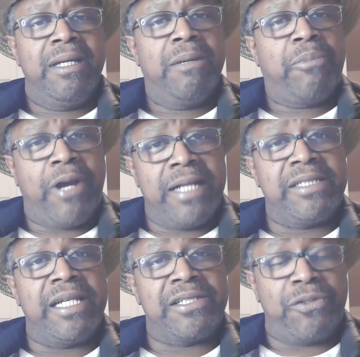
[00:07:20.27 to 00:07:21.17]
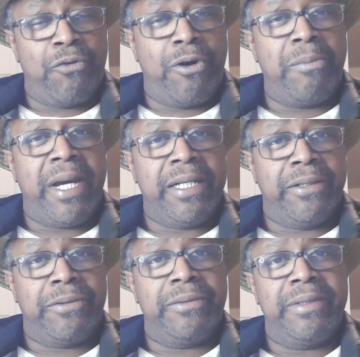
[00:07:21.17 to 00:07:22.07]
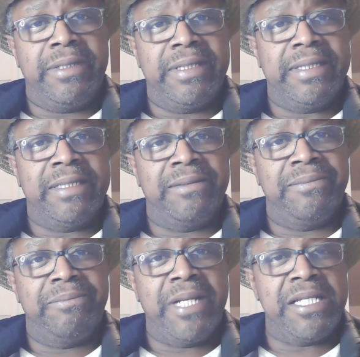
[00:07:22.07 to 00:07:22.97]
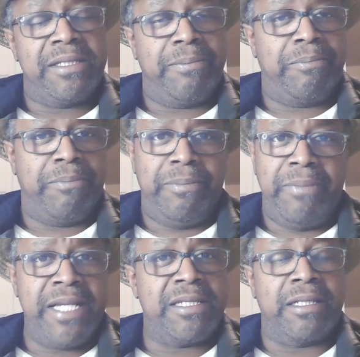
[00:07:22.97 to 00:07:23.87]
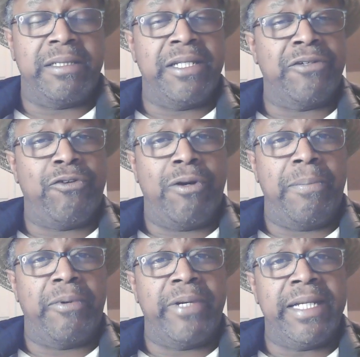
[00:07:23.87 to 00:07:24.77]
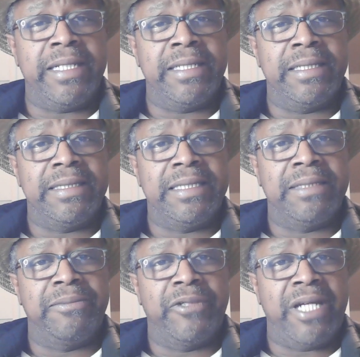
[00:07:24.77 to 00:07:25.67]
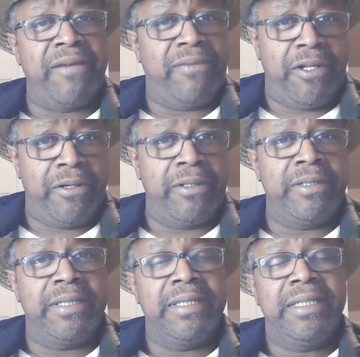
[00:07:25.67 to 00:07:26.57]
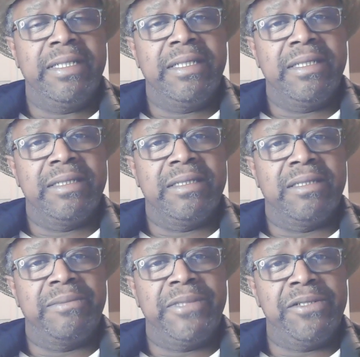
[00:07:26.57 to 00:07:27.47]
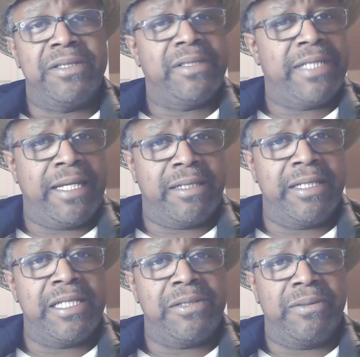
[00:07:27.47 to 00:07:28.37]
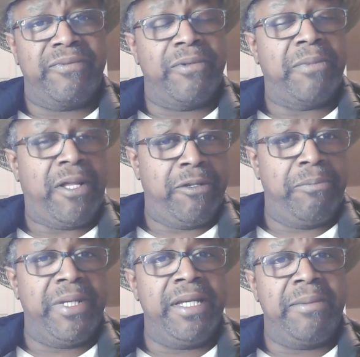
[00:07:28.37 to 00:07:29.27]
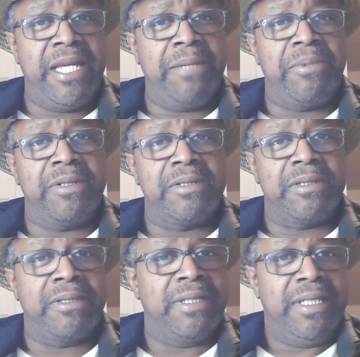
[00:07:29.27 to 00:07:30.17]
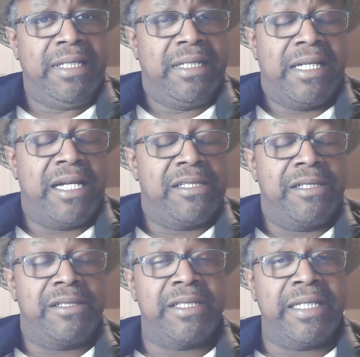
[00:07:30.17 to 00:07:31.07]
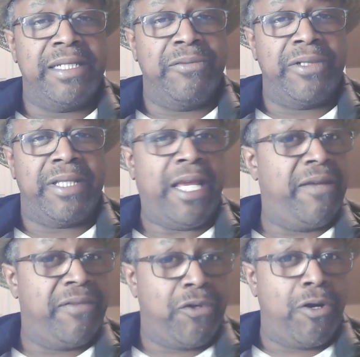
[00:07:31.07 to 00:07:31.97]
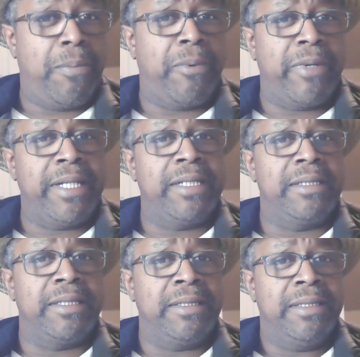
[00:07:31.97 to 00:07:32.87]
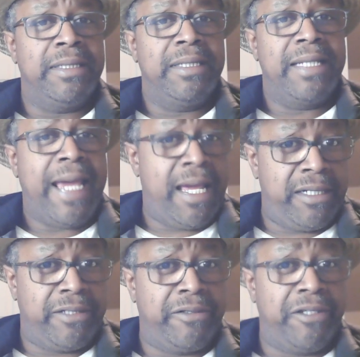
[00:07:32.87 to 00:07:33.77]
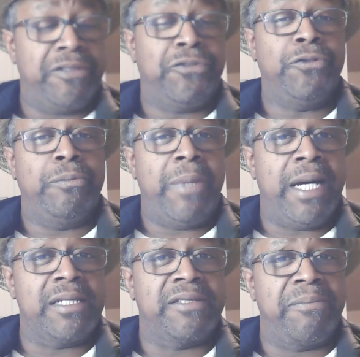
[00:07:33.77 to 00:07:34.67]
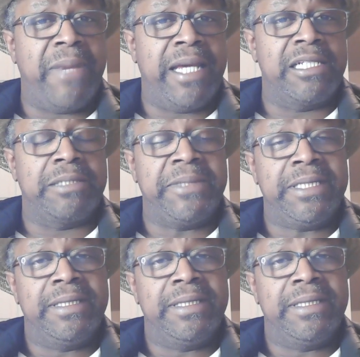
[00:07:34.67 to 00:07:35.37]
projects on my own, basically incorporating what I've learned, using techniques from other beekeepers, or I should say what they've incorporated and added to their toolbox of management.